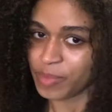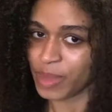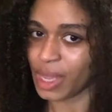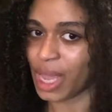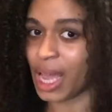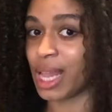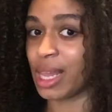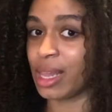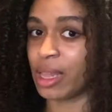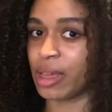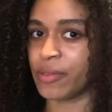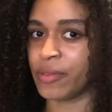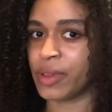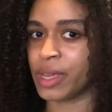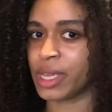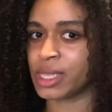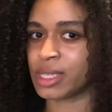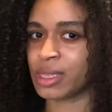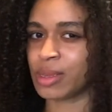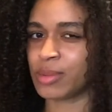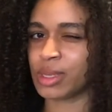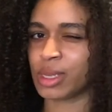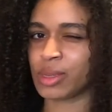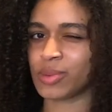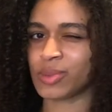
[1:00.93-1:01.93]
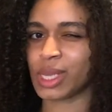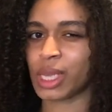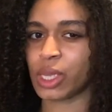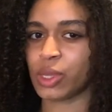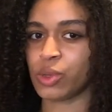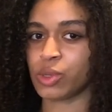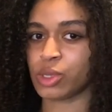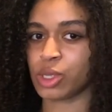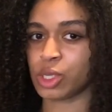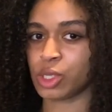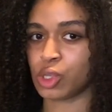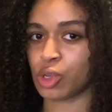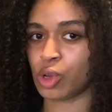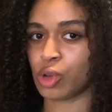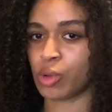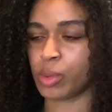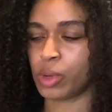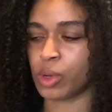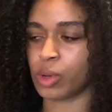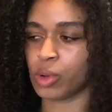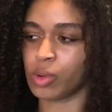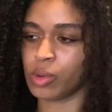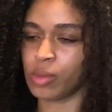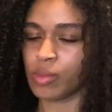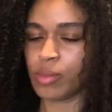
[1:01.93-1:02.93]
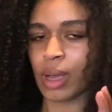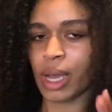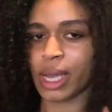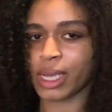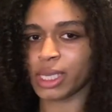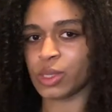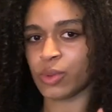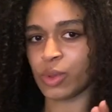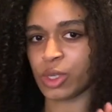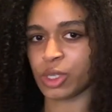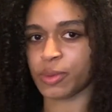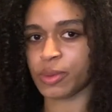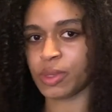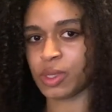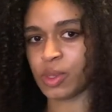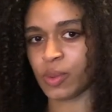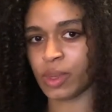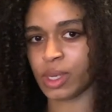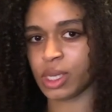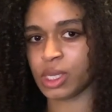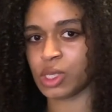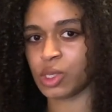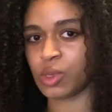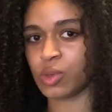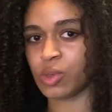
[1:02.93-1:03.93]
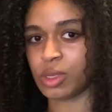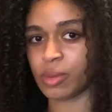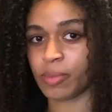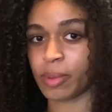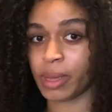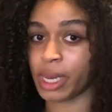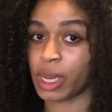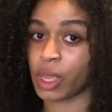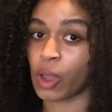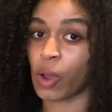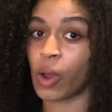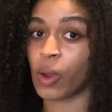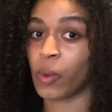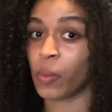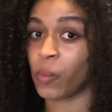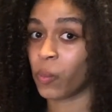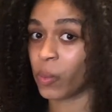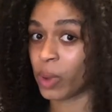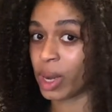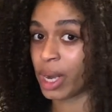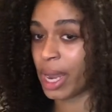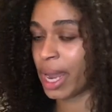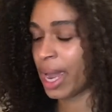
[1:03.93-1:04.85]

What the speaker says: I love it. Sometimes I use adobo. I switch between the two depending on what I